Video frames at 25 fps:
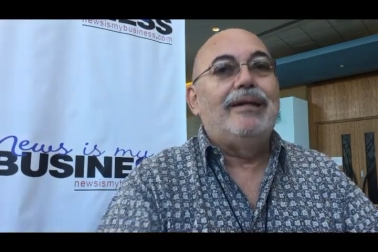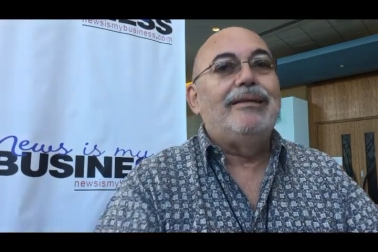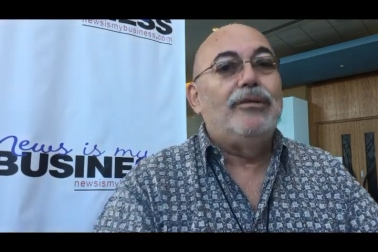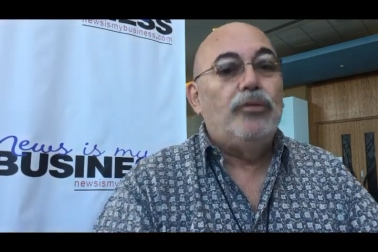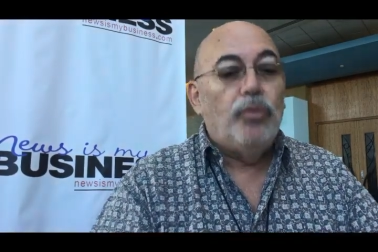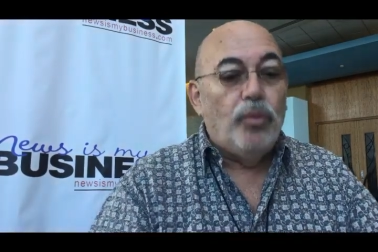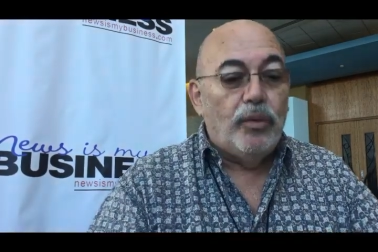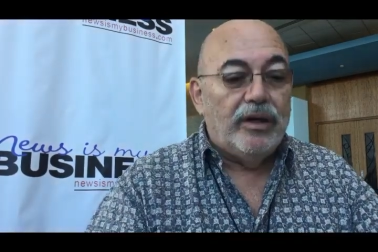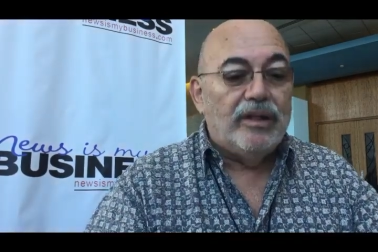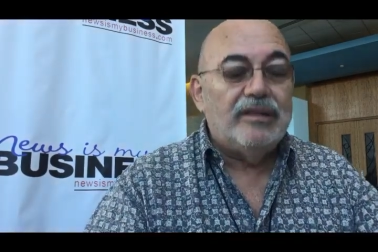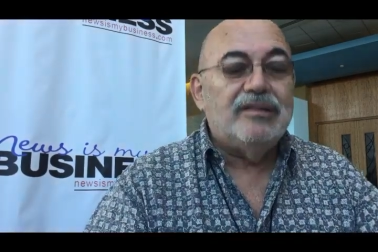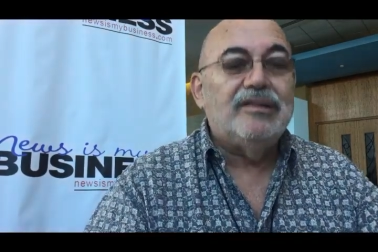
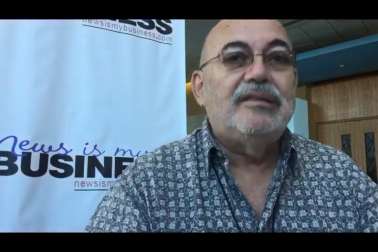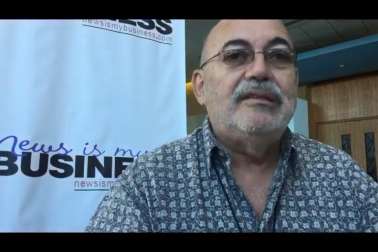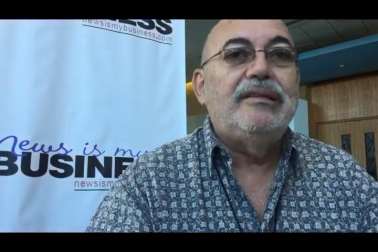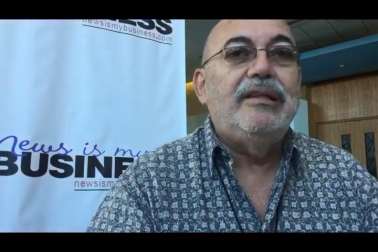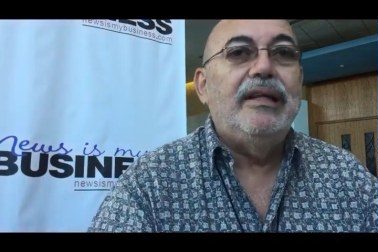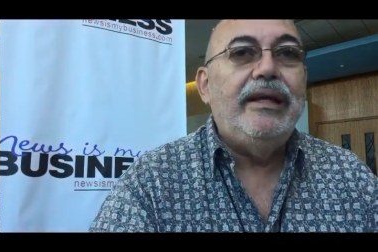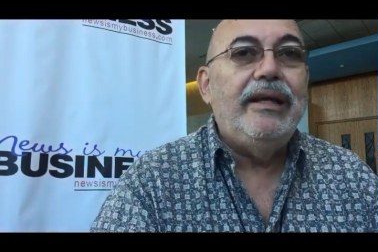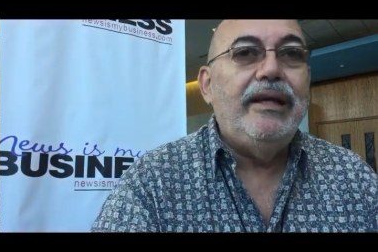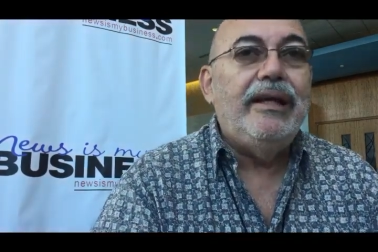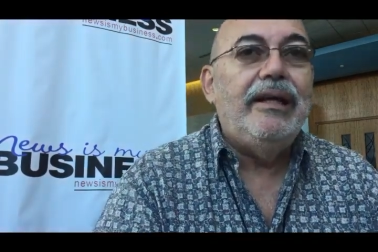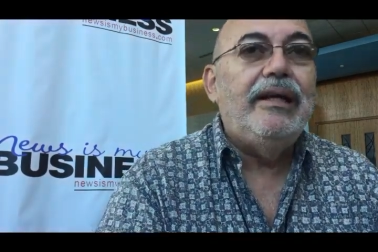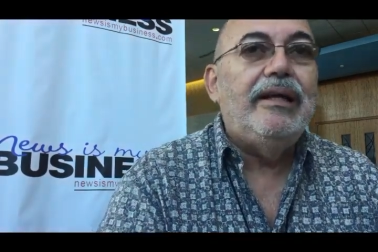and we're
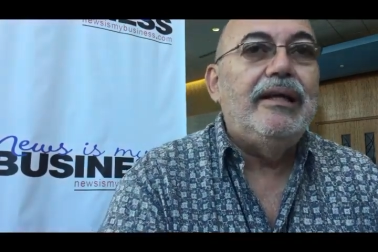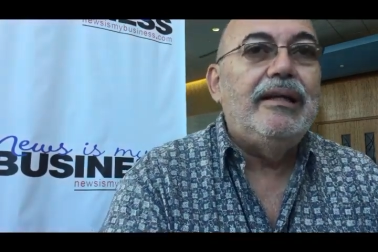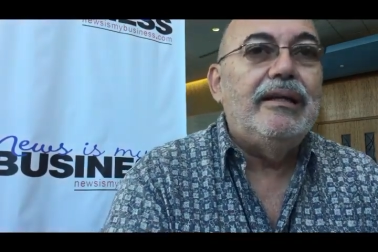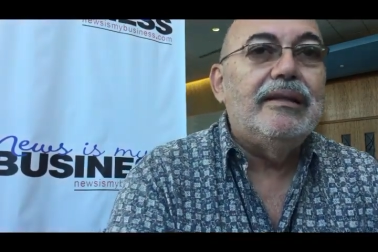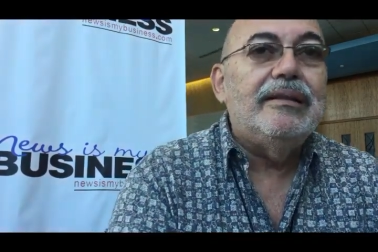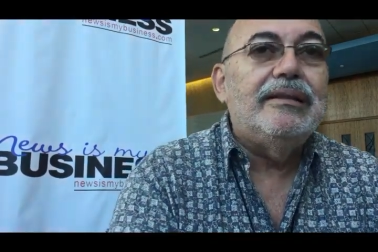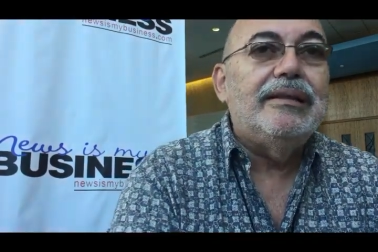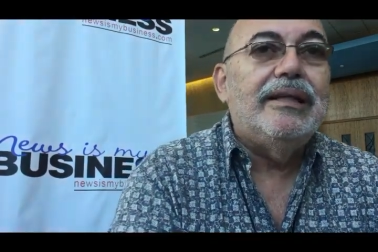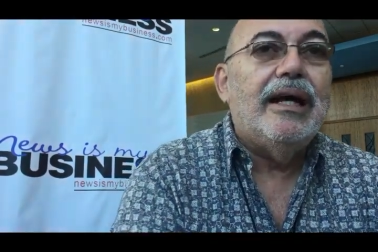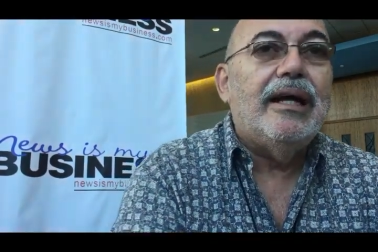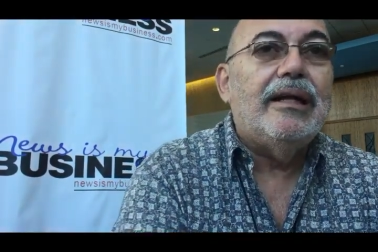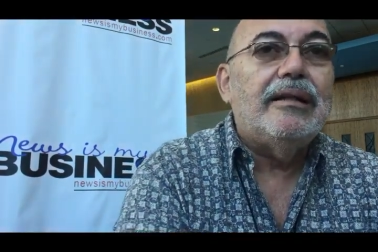
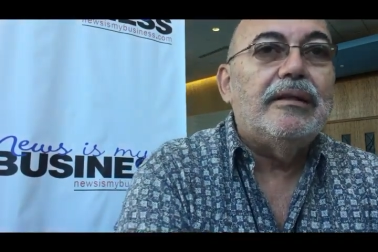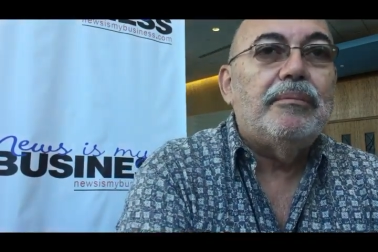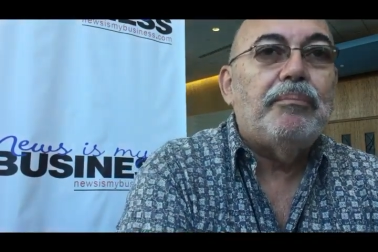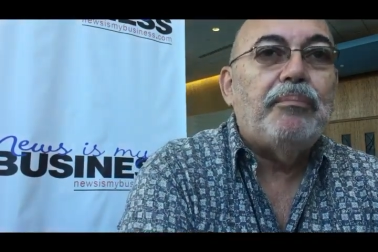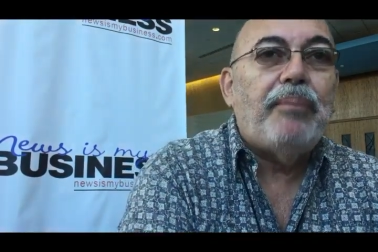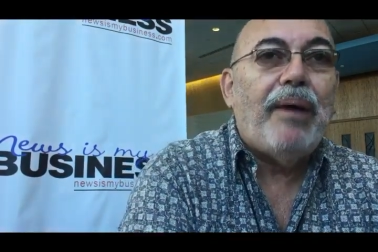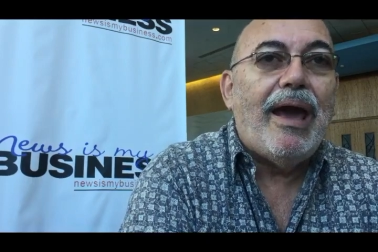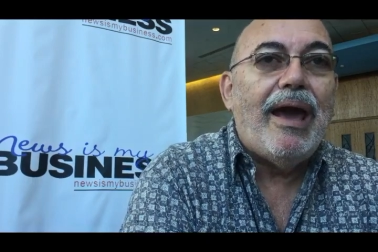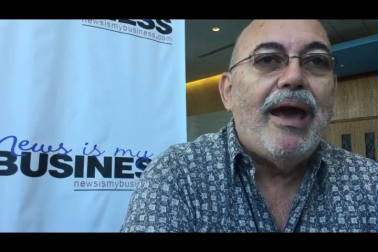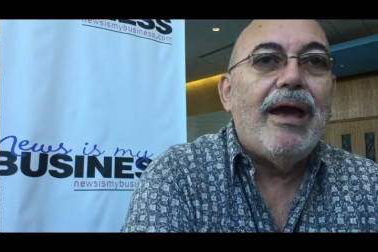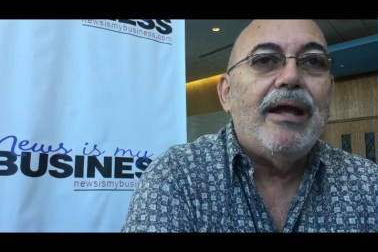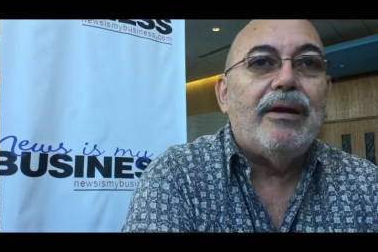seeing that
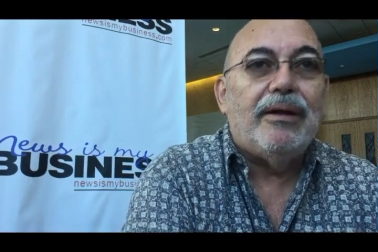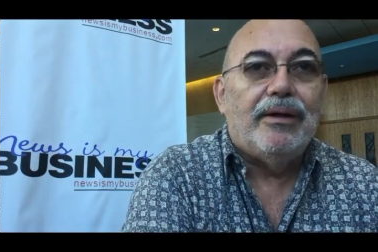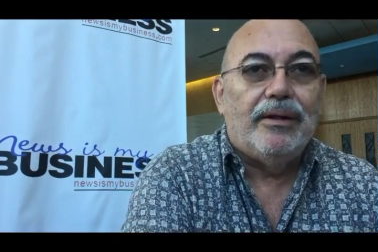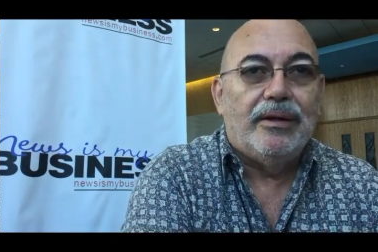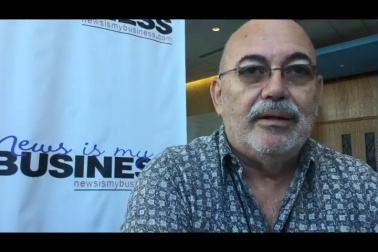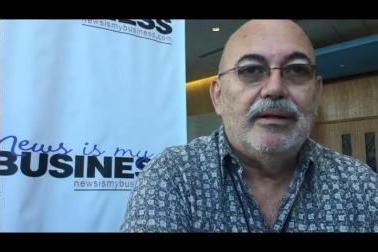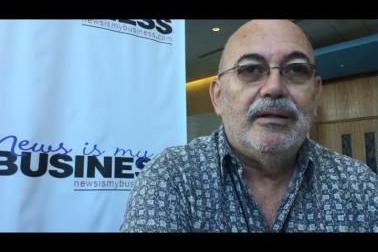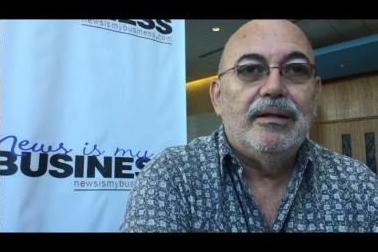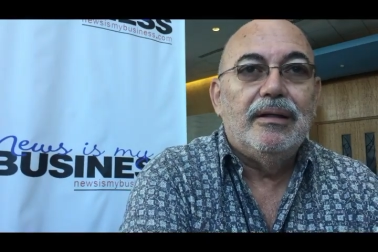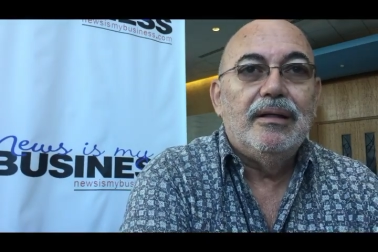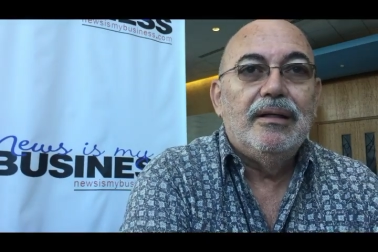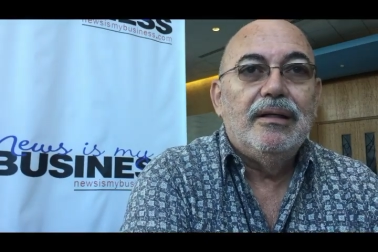
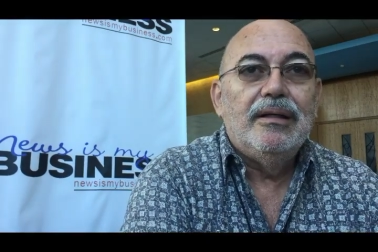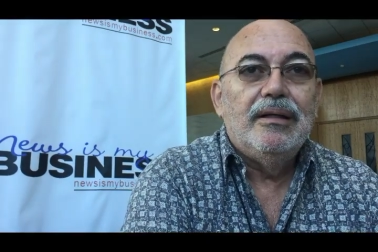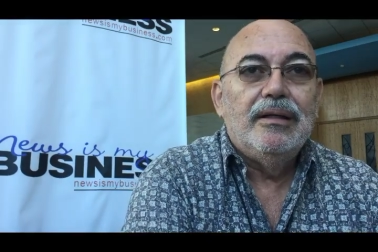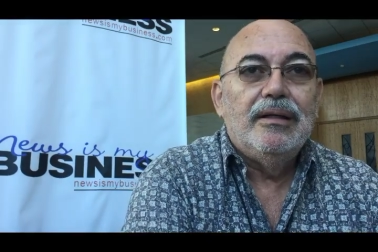pattern